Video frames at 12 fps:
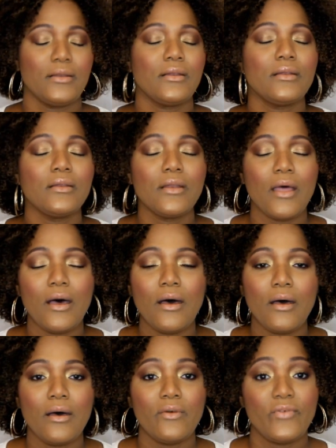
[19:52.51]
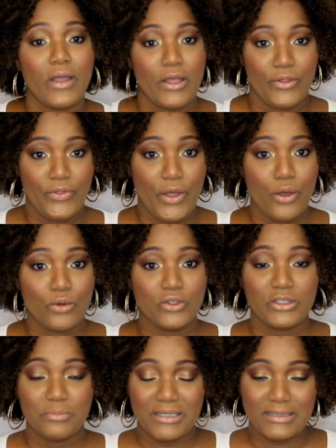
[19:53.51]
Love
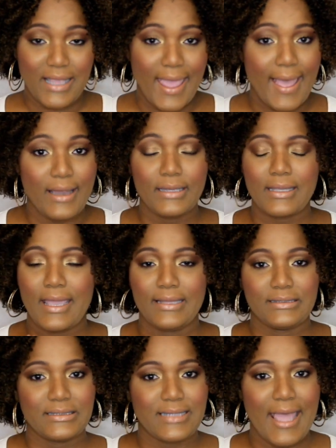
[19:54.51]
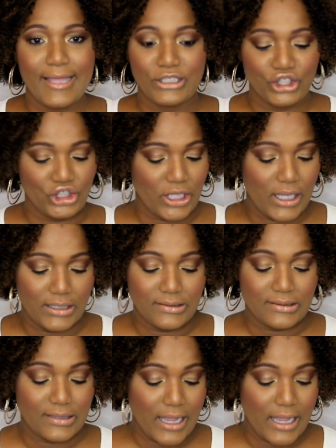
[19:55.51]
those metallic and satin shades.